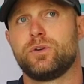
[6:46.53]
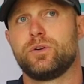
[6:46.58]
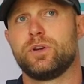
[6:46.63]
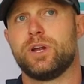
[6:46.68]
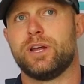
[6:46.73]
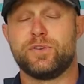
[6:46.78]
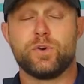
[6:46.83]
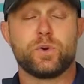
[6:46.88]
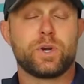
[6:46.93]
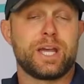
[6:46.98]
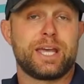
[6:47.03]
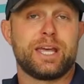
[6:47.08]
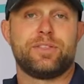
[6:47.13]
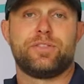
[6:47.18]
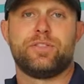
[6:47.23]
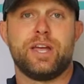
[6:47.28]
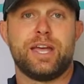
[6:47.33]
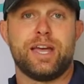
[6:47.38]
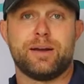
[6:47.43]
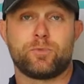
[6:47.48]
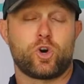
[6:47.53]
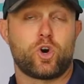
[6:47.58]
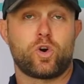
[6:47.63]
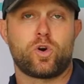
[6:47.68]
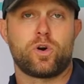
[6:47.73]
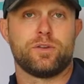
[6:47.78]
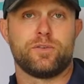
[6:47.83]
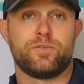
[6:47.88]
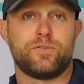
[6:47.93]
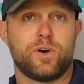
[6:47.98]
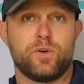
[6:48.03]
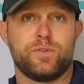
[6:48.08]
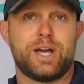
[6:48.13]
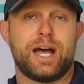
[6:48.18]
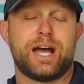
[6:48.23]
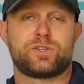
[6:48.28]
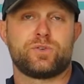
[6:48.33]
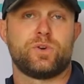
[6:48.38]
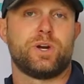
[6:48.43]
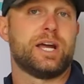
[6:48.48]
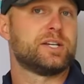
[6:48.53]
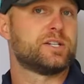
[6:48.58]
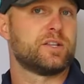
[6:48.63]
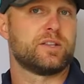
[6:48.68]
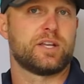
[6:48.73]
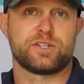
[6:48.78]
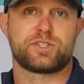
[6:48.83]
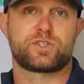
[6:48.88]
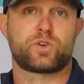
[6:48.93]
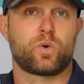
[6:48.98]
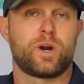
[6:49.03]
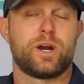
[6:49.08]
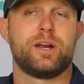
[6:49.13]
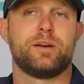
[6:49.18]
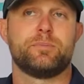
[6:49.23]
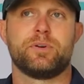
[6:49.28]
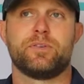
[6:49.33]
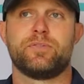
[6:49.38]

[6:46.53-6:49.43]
can get him or her on the phone, the actual agent, that's great.